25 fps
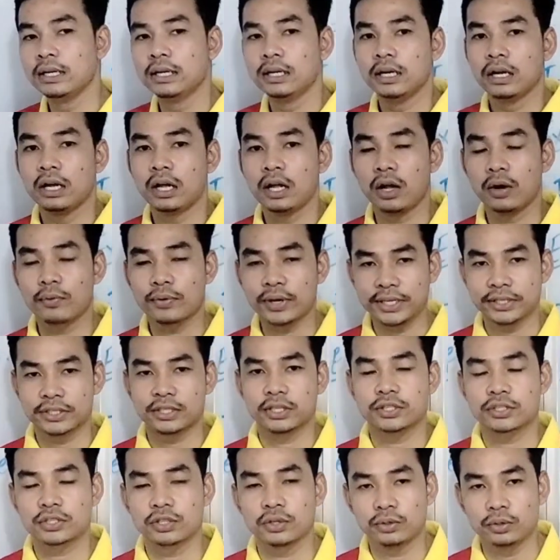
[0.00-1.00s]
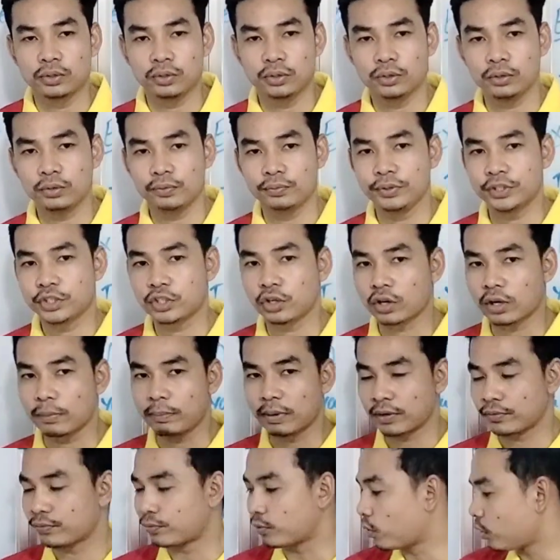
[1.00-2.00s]
Alright, so we talk
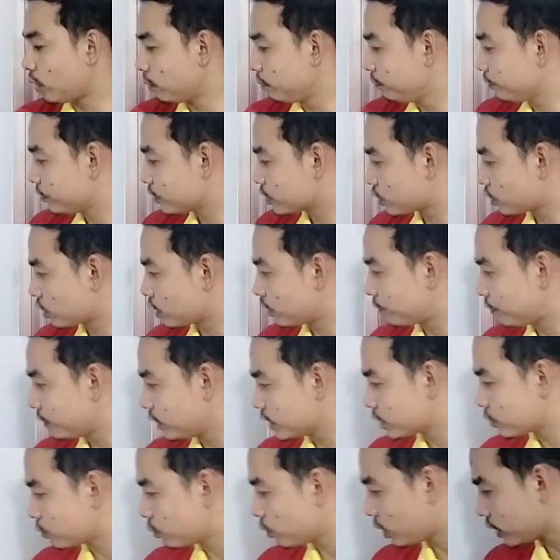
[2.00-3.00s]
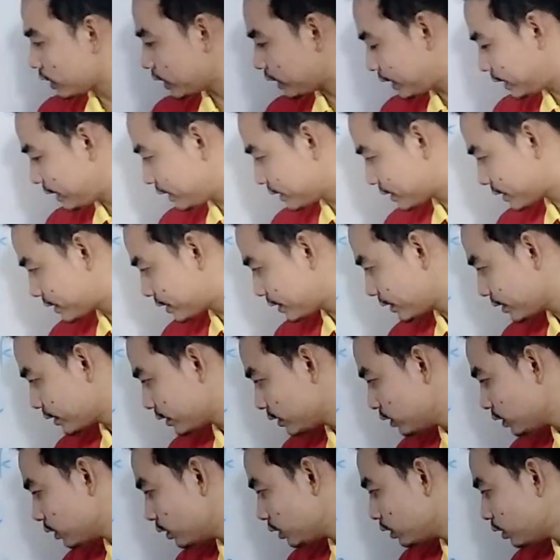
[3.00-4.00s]
about from. So the first one is
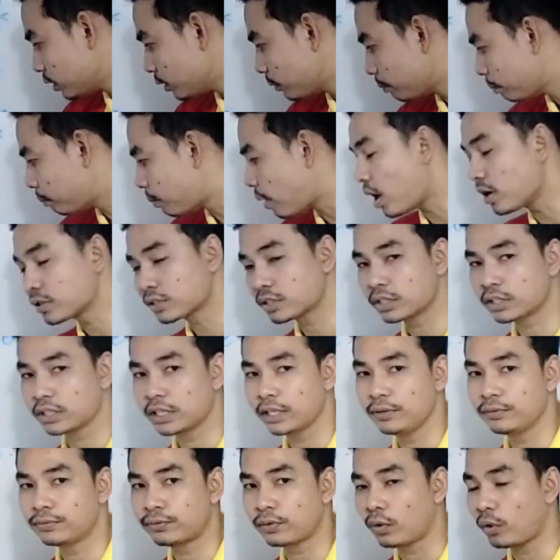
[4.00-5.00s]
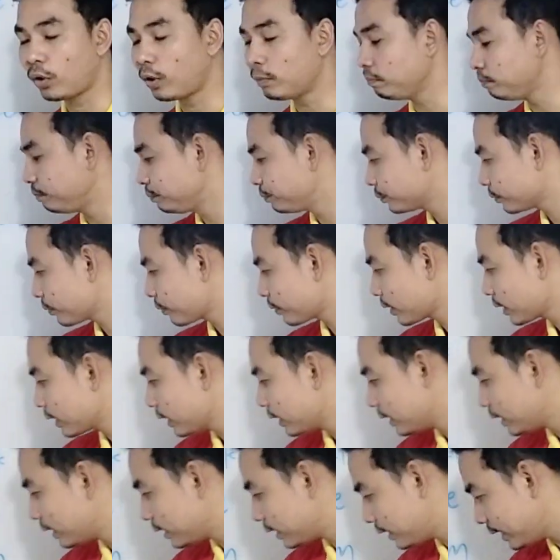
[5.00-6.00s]
positive
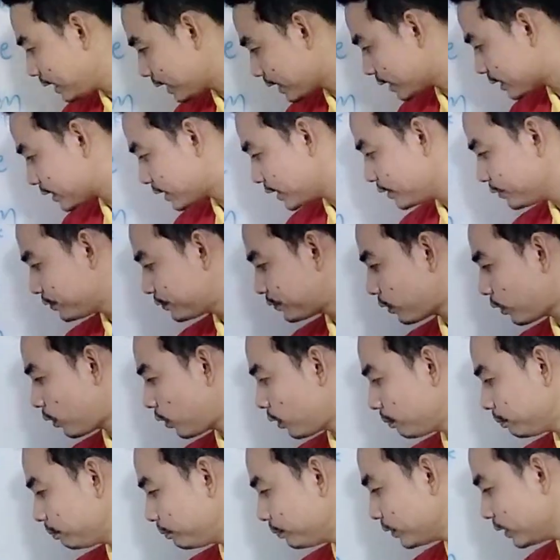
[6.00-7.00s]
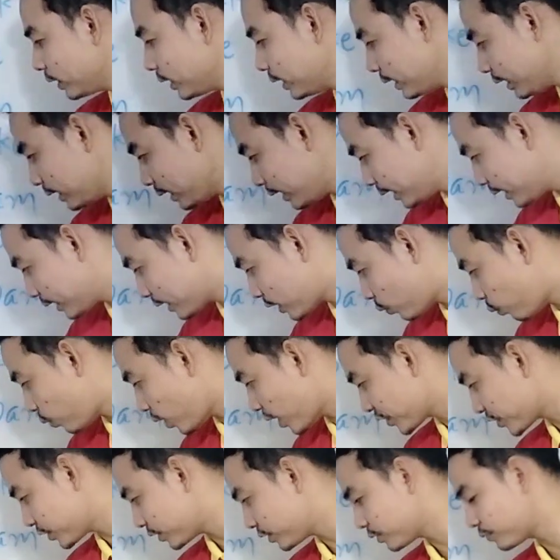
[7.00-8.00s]
form, negative form, and
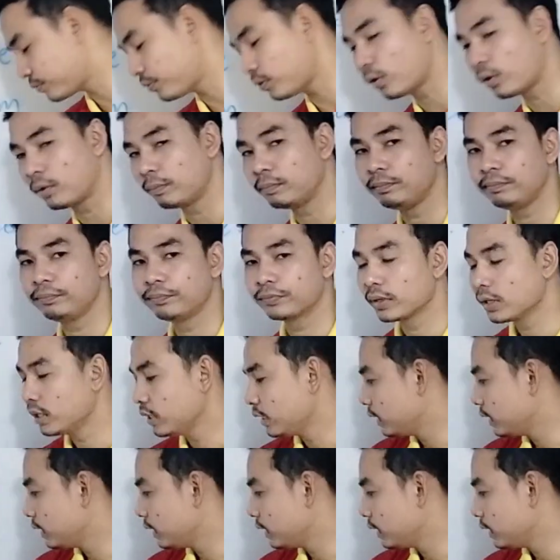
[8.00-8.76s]
question form.